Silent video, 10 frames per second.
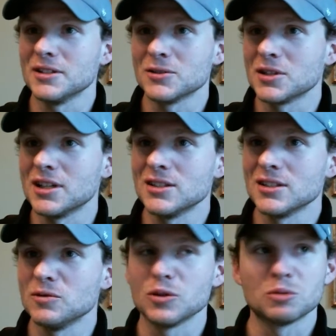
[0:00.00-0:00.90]
those things
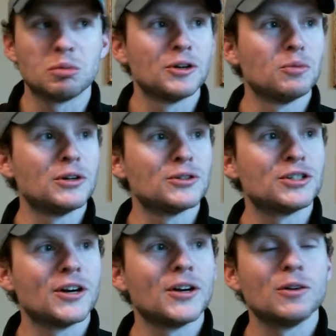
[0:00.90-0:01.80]
and those peer-to-peer
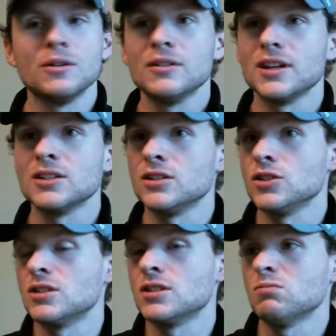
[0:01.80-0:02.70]
sharing things and
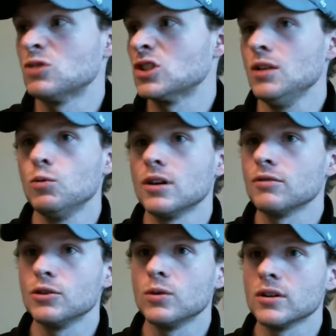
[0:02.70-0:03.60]
just see whatever
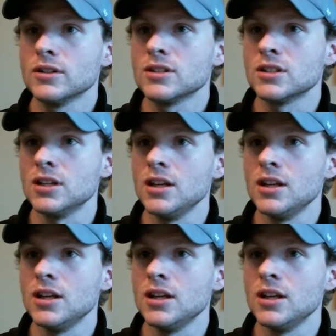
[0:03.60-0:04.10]
you wanted to see.